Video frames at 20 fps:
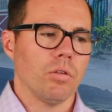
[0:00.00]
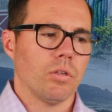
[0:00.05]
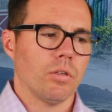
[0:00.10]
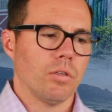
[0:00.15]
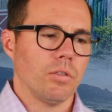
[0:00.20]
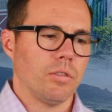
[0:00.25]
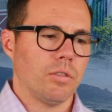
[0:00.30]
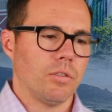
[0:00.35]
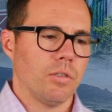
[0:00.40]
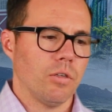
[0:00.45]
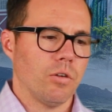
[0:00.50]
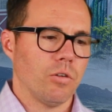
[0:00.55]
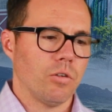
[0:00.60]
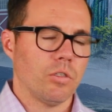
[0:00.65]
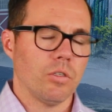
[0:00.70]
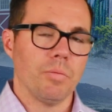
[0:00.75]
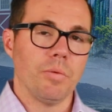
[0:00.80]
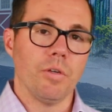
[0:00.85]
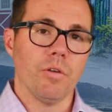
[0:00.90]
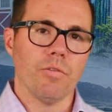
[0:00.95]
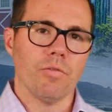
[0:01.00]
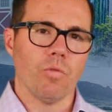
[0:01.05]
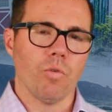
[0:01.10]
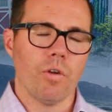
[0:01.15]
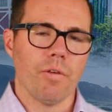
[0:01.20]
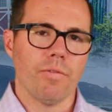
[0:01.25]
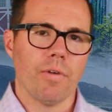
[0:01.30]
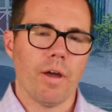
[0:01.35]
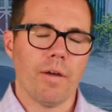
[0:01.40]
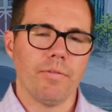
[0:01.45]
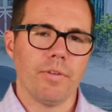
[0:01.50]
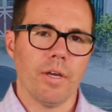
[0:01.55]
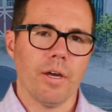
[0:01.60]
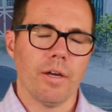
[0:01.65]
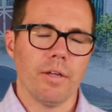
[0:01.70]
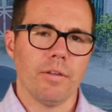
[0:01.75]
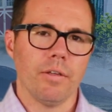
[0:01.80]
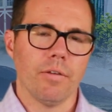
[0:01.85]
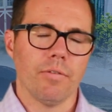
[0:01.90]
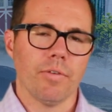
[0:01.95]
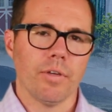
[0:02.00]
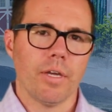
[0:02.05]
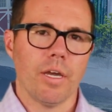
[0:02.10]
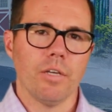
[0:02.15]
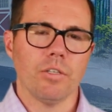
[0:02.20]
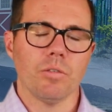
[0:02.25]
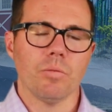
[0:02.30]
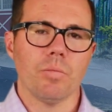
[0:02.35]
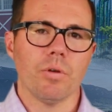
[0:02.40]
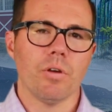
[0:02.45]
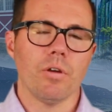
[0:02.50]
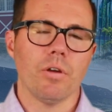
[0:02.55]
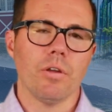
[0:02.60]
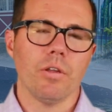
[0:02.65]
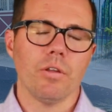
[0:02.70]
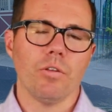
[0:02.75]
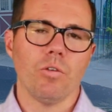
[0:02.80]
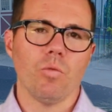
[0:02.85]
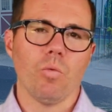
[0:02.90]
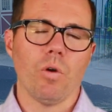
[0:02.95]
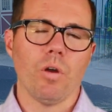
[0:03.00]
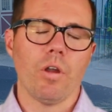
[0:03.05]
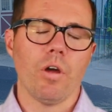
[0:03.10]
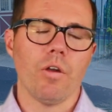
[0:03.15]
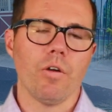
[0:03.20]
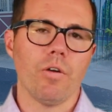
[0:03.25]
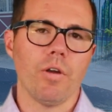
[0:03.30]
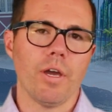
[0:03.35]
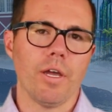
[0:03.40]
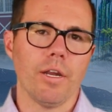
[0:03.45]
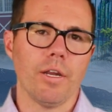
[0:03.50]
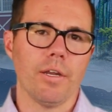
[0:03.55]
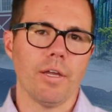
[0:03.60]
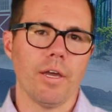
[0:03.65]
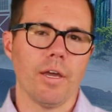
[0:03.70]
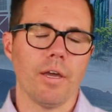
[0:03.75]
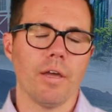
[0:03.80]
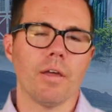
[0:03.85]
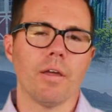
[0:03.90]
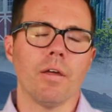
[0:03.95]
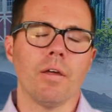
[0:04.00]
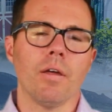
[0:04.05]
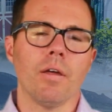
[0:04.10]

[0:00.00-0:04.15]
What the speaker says: considers to be your 45-day identification period and your 180-day